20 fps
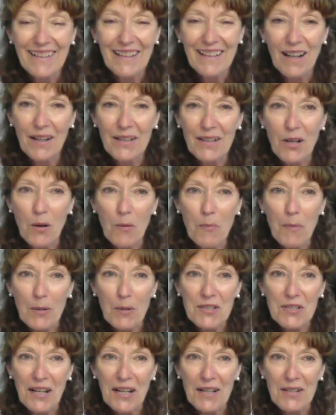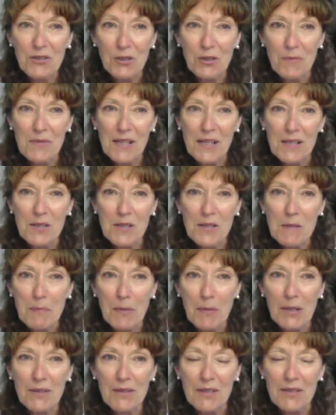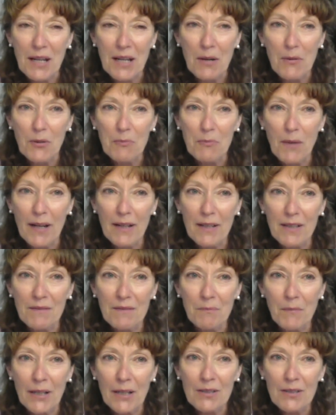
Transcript: Yeah, I know about tantrums. I just spent the day with my